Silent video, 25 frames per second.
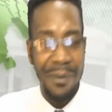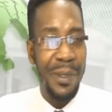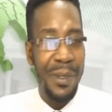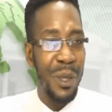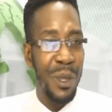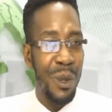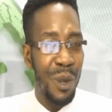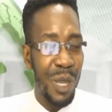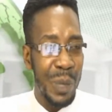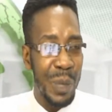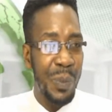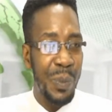for
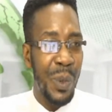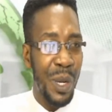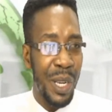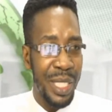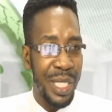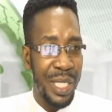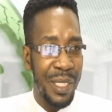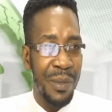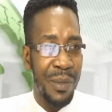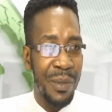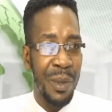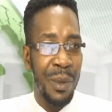those
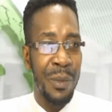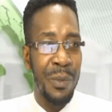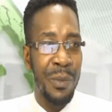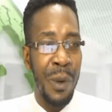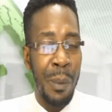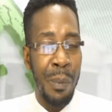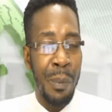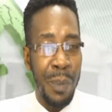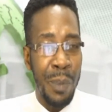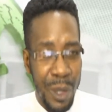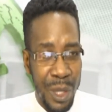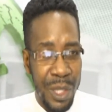persons
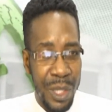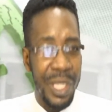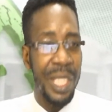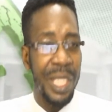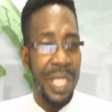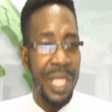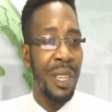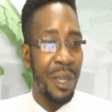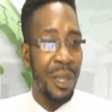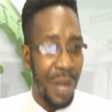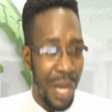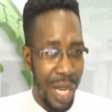for boots on
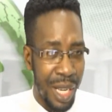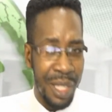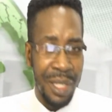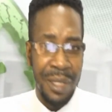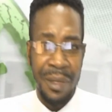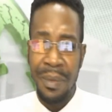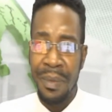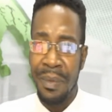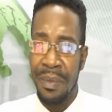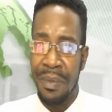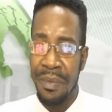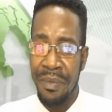the
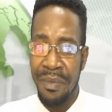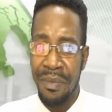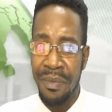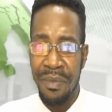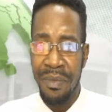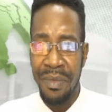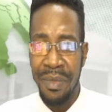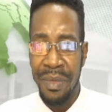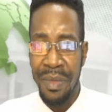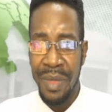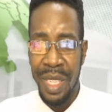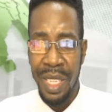ground,
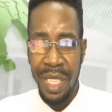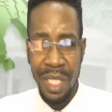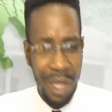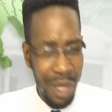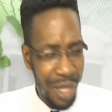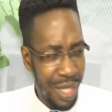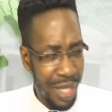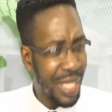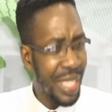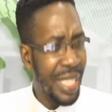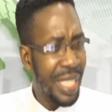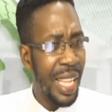you
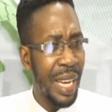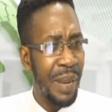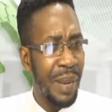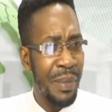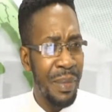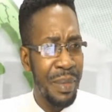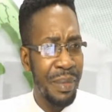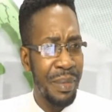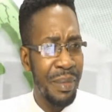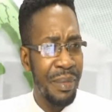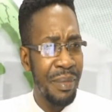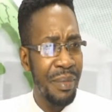don't see
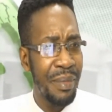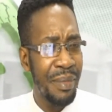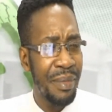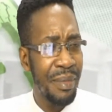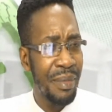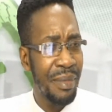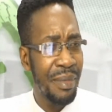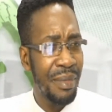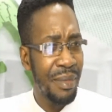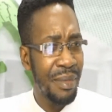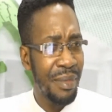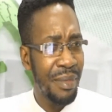them.
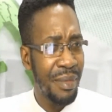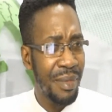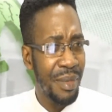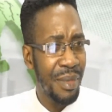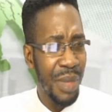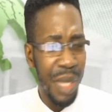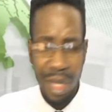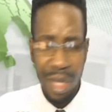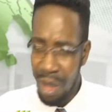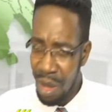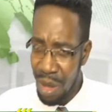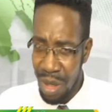
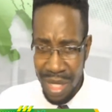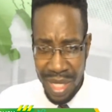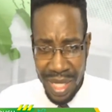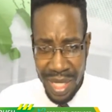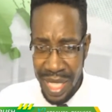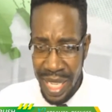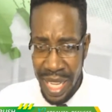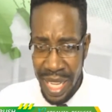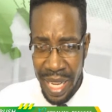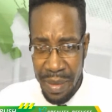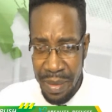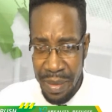You don't
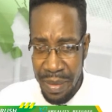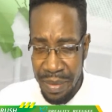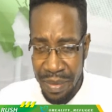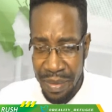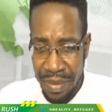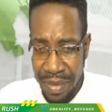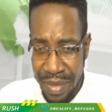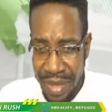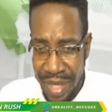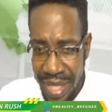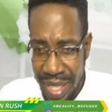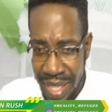see them.
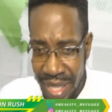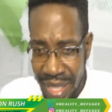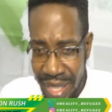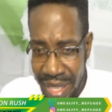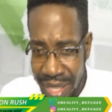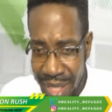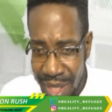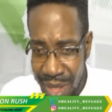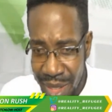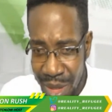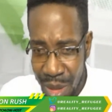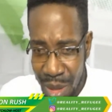
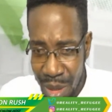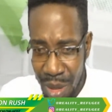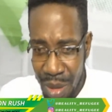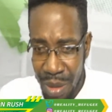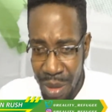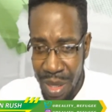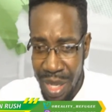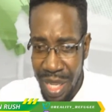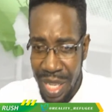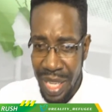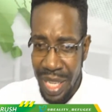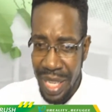
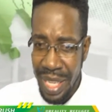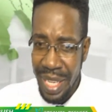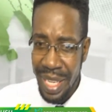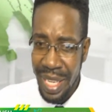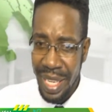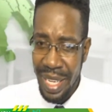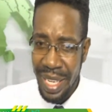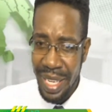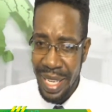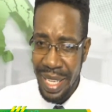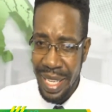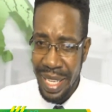So,
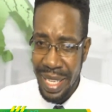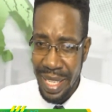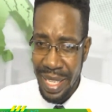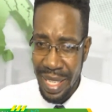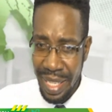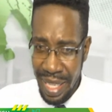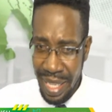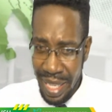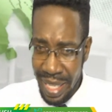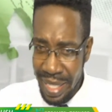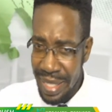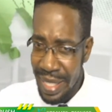
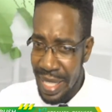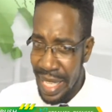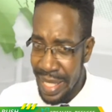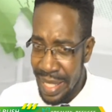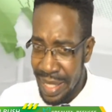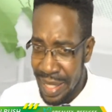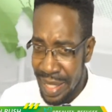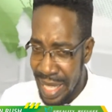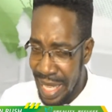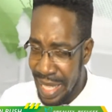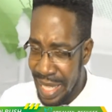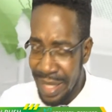yes,
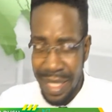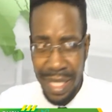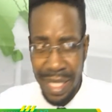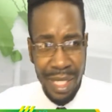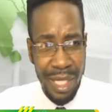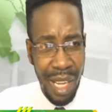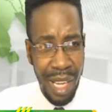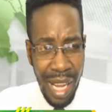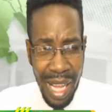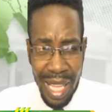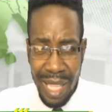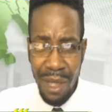that's it's
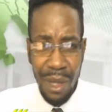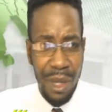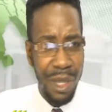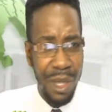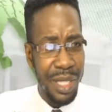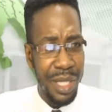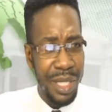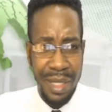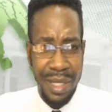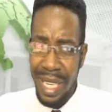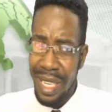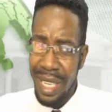all
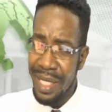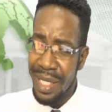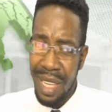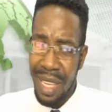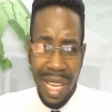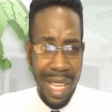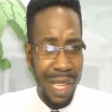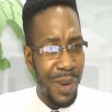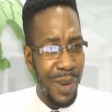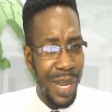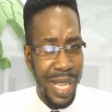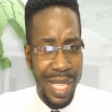good. And there's
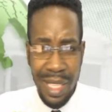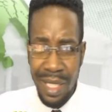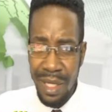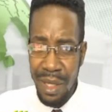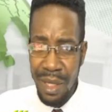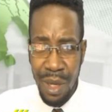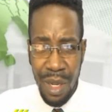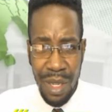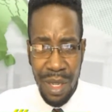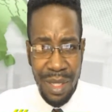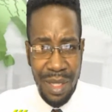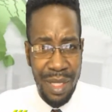all well
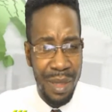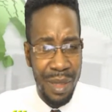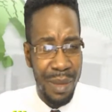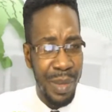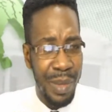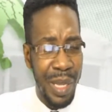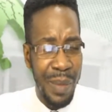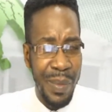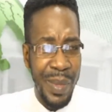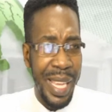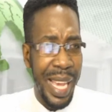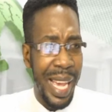and good to
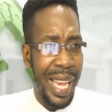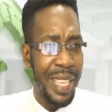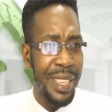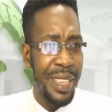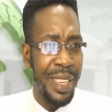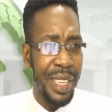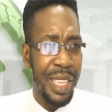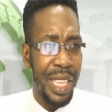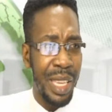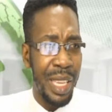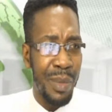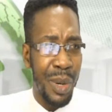be behind
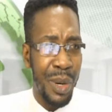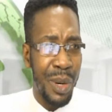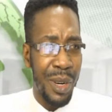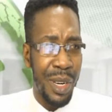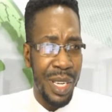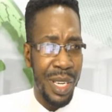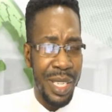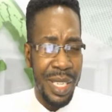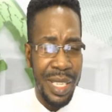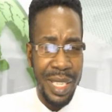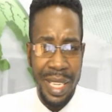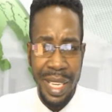your
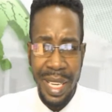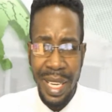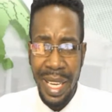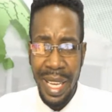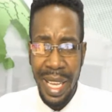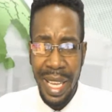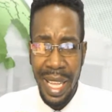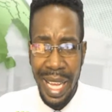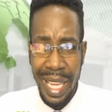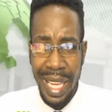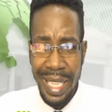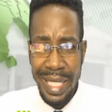keyboard
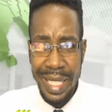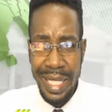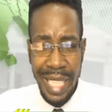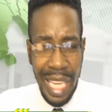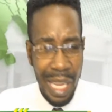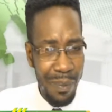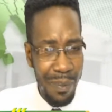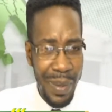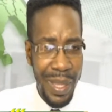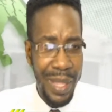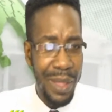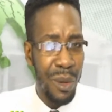and
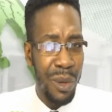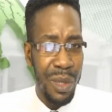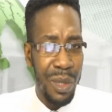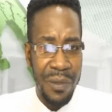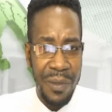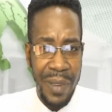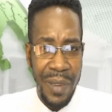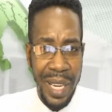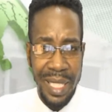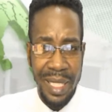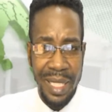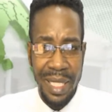typing those
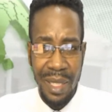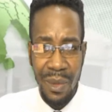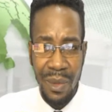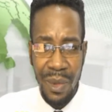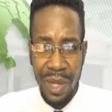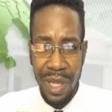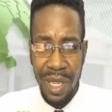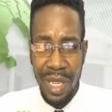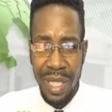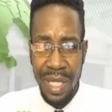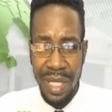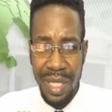fighting
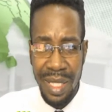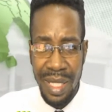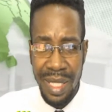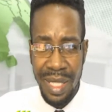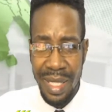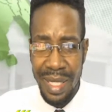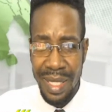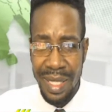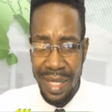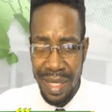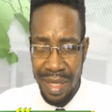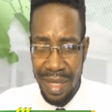
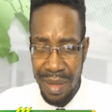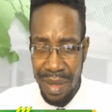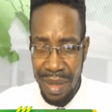words.